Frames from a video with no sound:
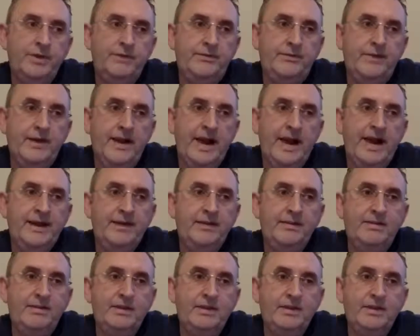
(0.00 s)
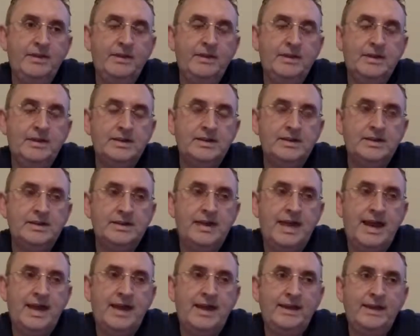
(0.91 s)
for anything that's
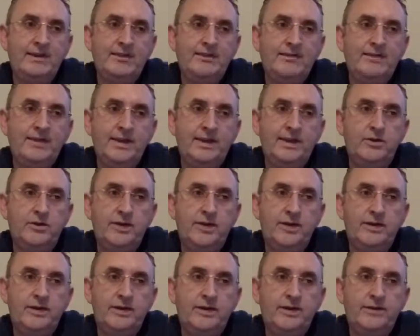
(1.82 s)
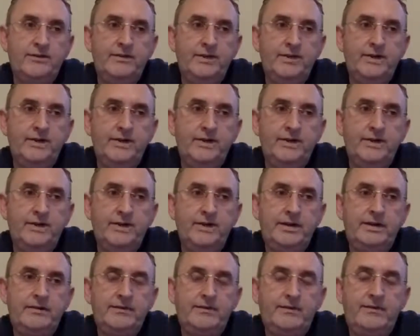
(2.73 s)
negatively going
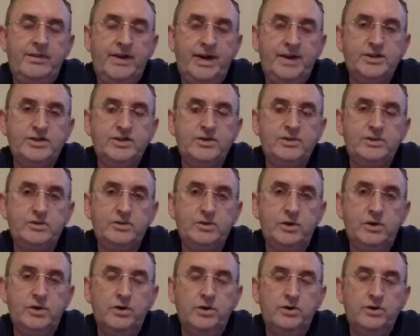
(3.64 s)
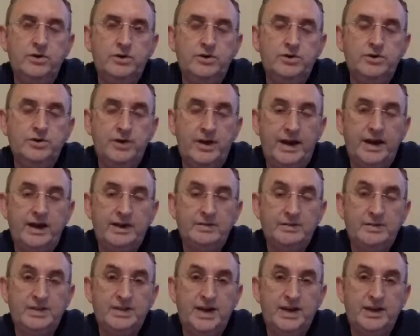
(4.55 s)
to infest you or try and
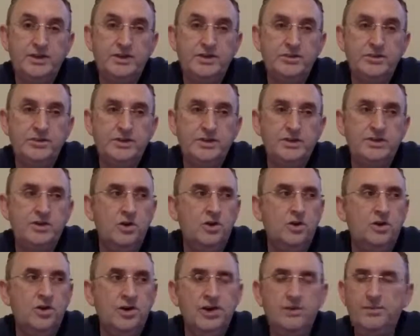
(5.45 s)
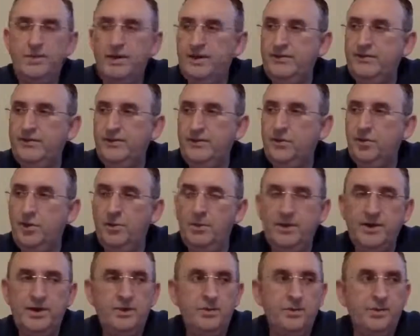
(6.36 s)
obsess you, it's not going to be
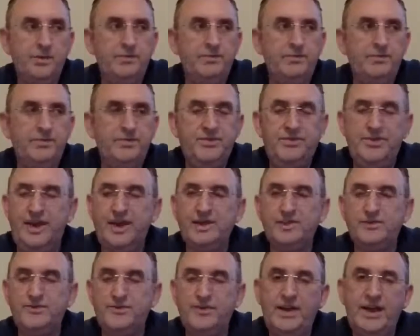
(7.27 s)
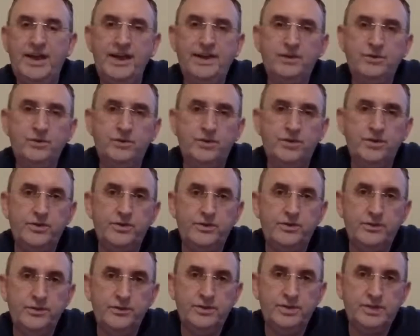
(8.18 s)
phenomena with things flying over
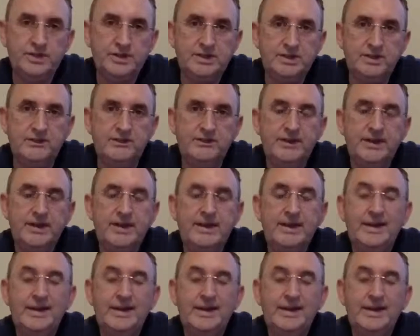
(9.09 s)
the room and stuff.